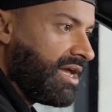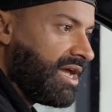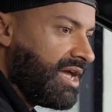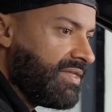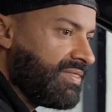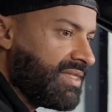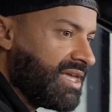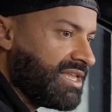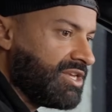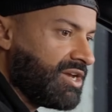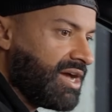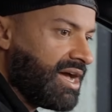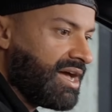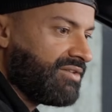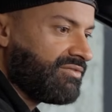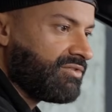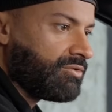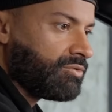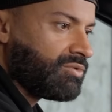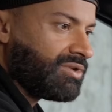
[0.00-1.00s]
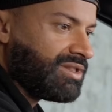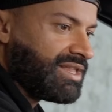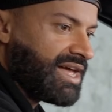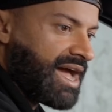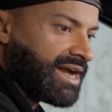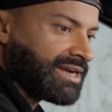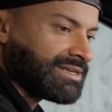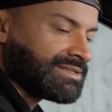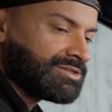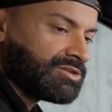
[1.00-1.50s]
and then you have
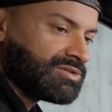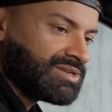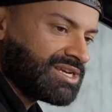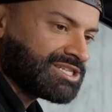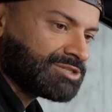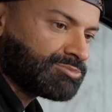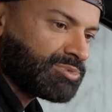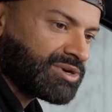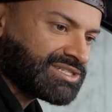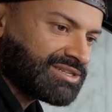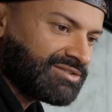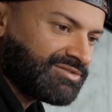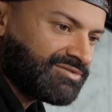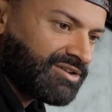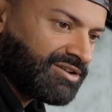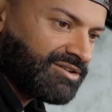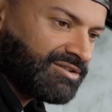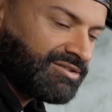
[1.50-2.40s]
relax, so the expressive